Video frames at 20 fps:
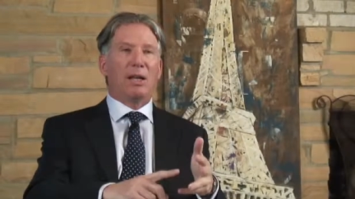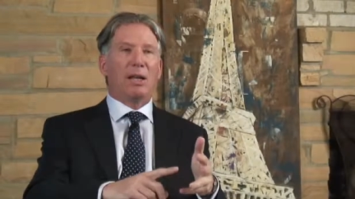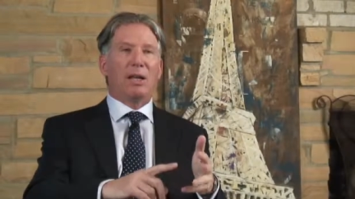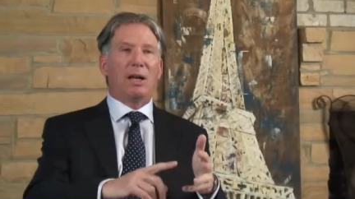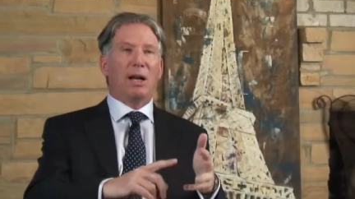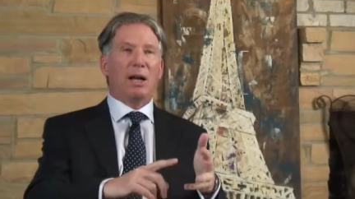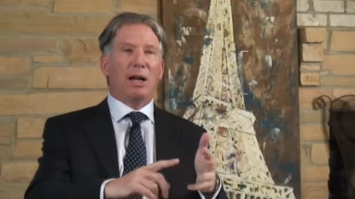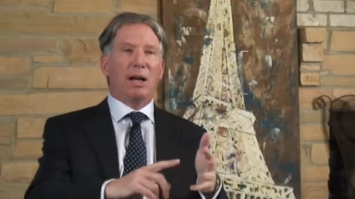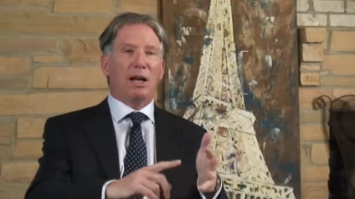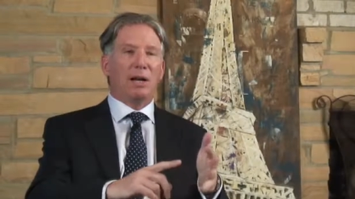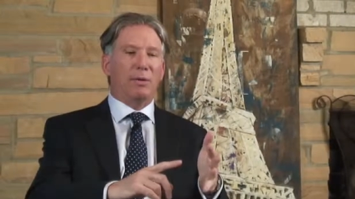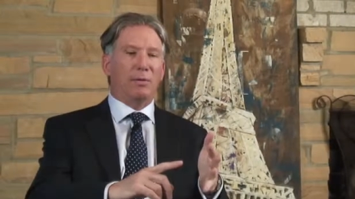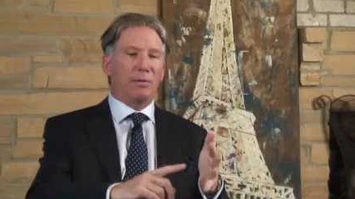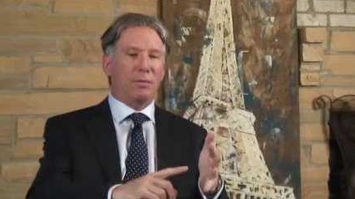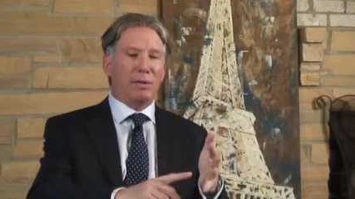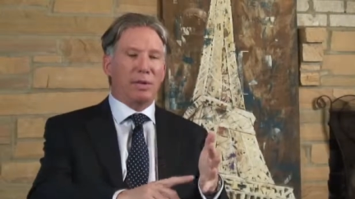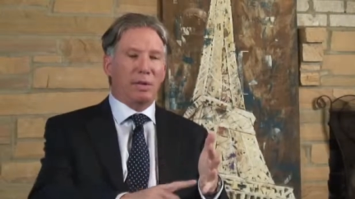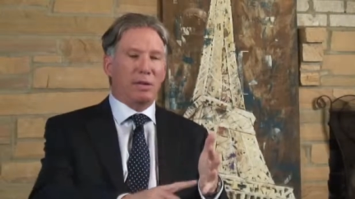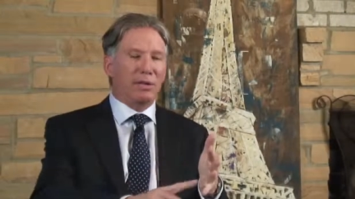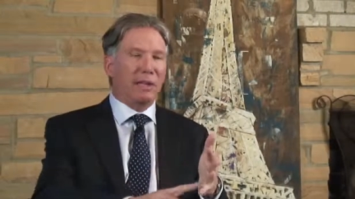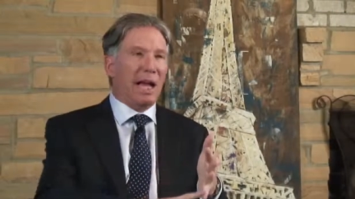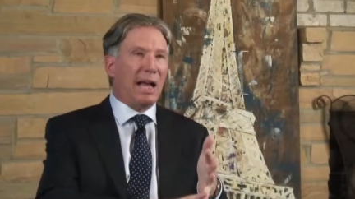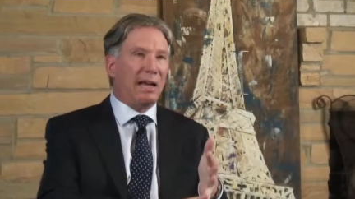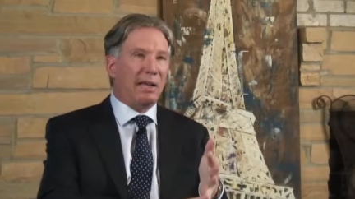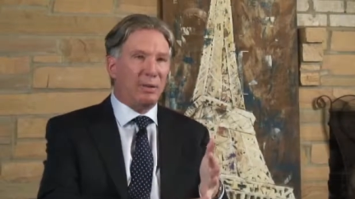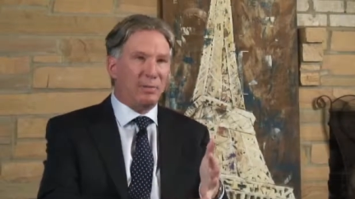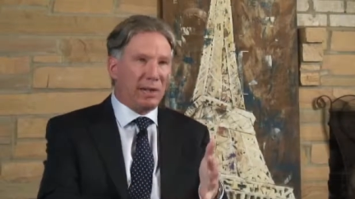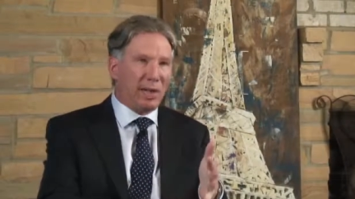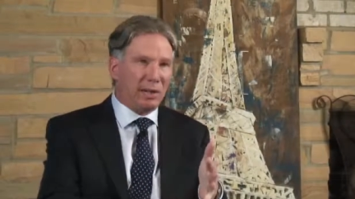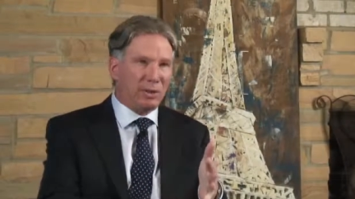uh, uh
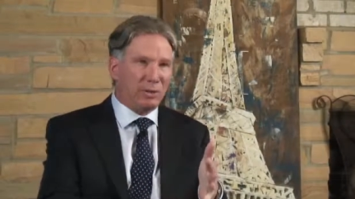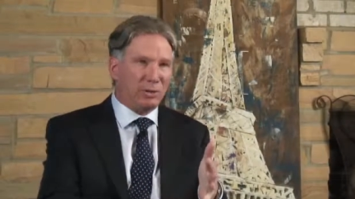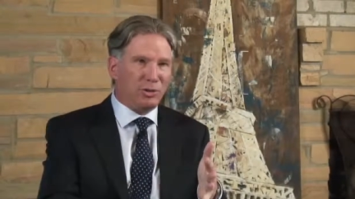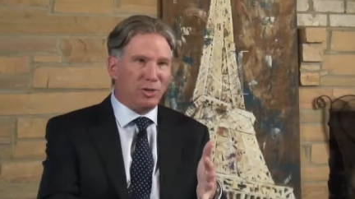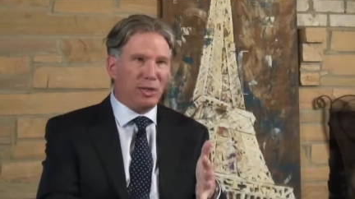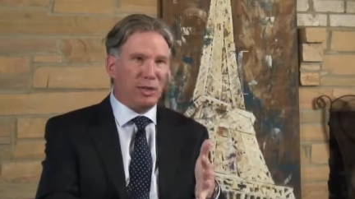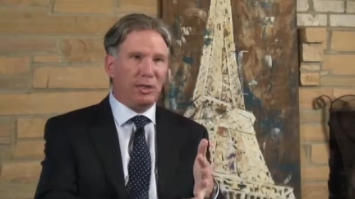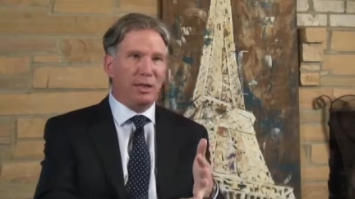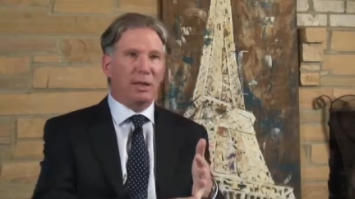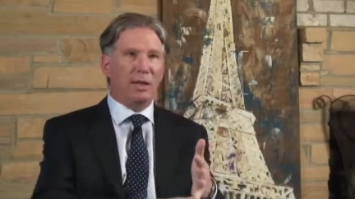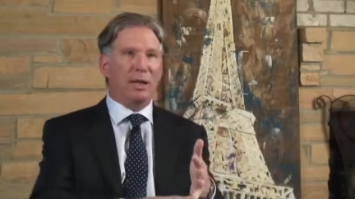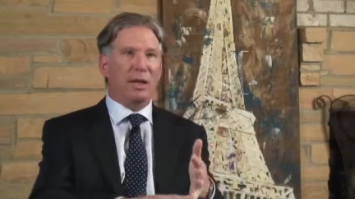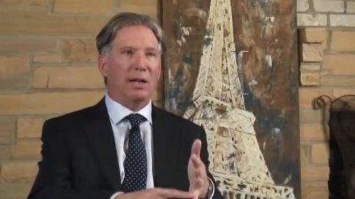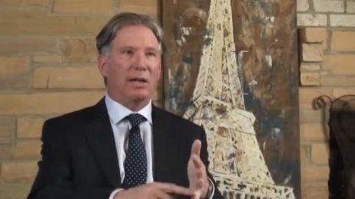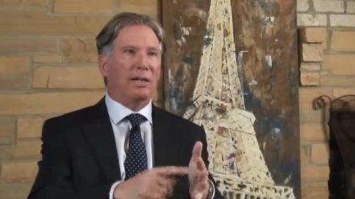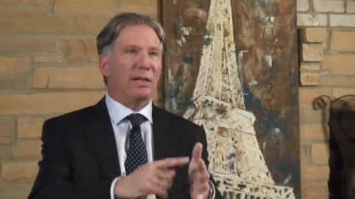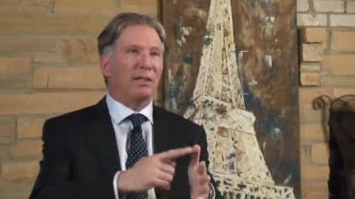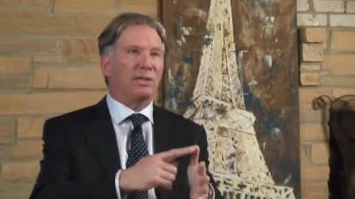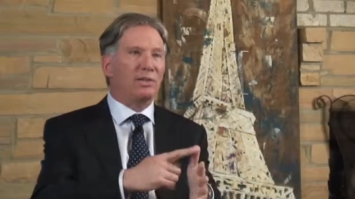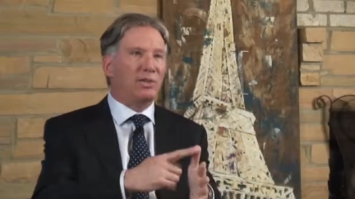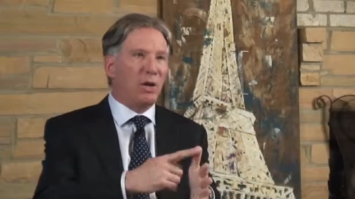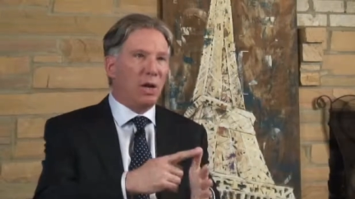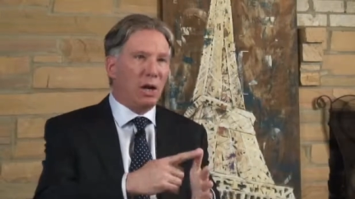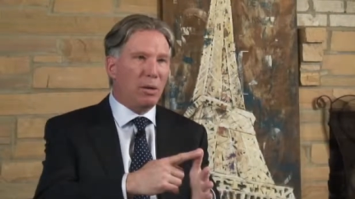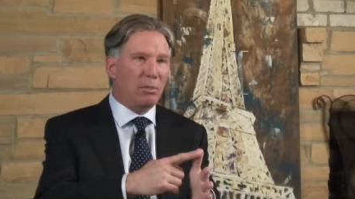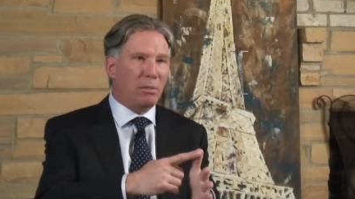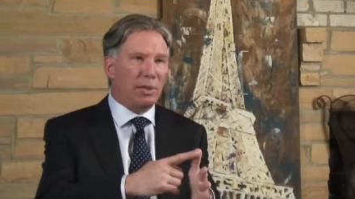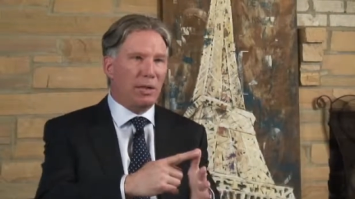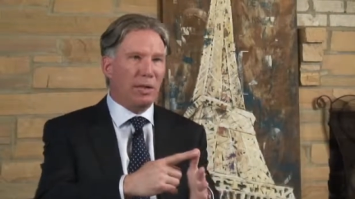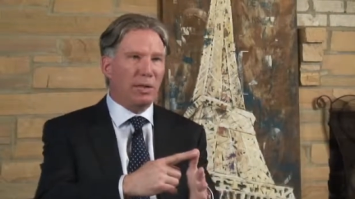lack of energy, uh,
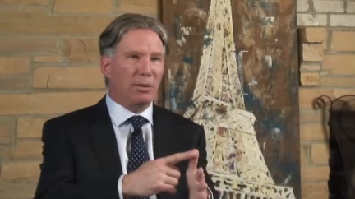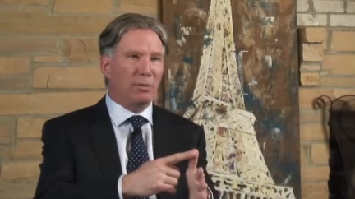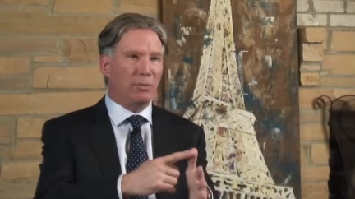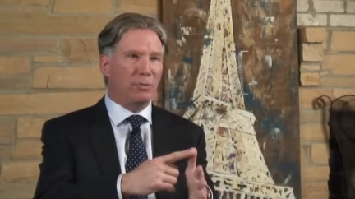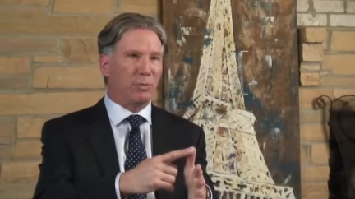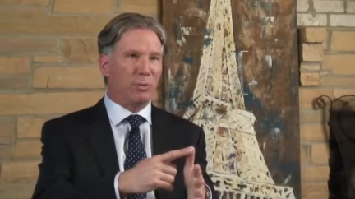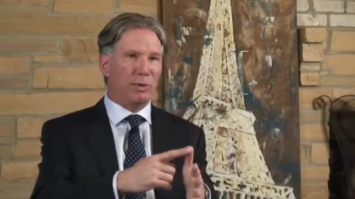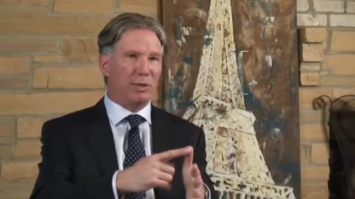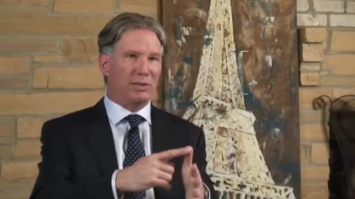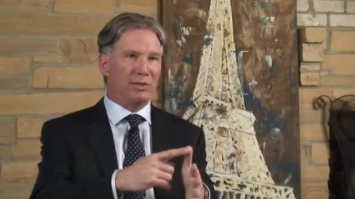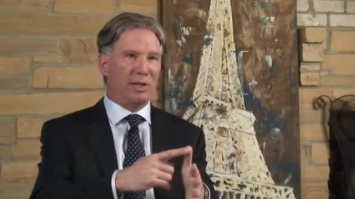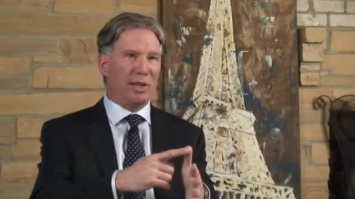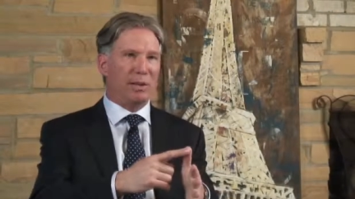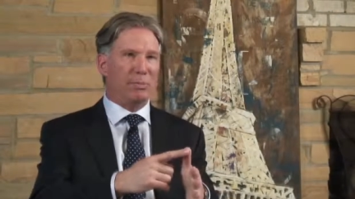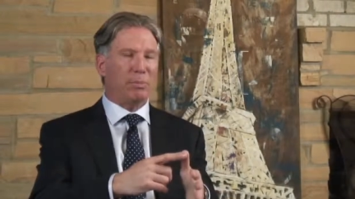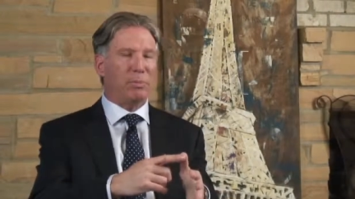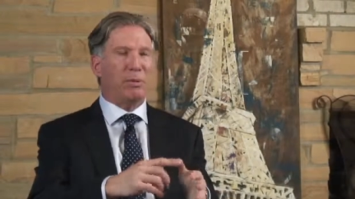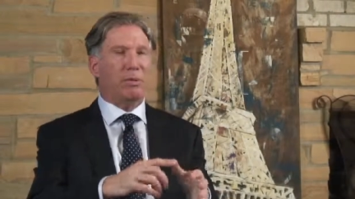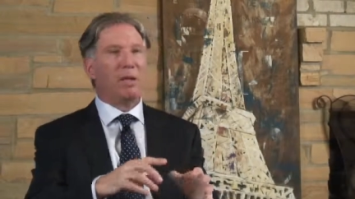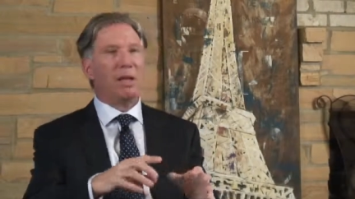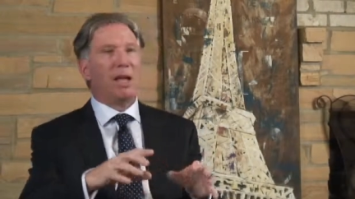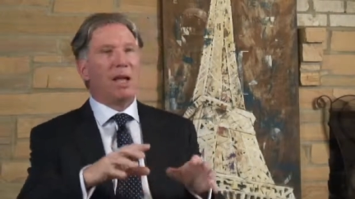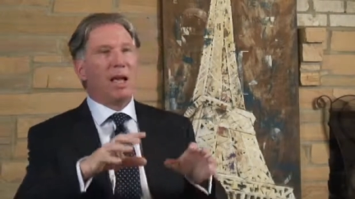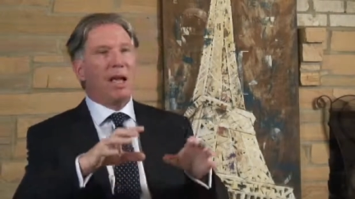insomnia, for example,